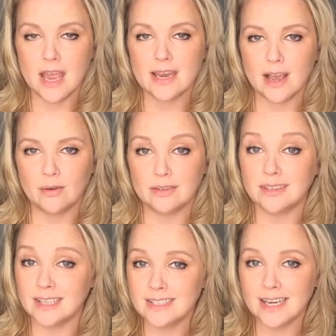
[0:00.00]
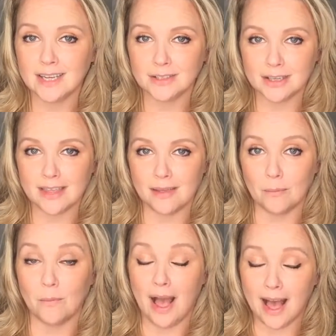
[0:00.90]
Now, let's take a look at
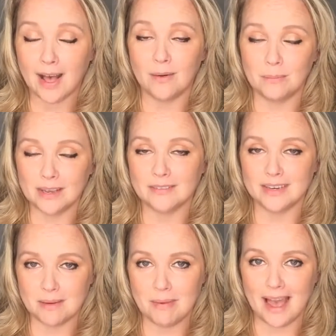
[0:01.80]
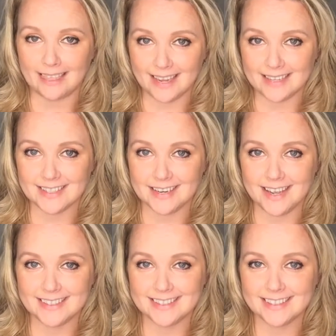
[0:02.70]
how big of an impact that is on
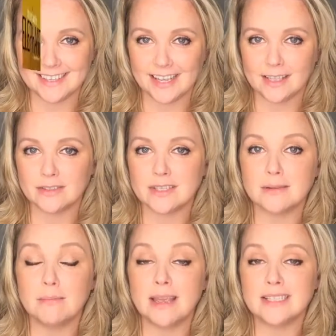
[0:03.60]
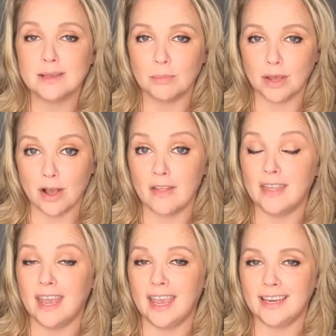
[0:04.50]
us. There's this amazing book called
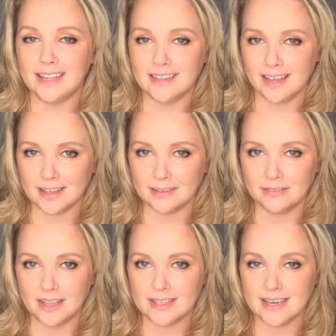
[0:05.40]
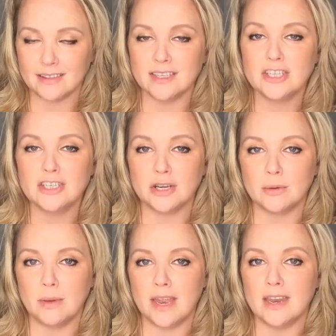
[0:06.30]
The Ant and the Elephant. Now, this
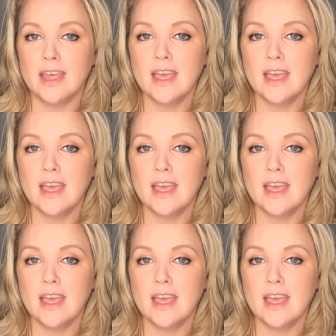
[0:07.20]
gentleman,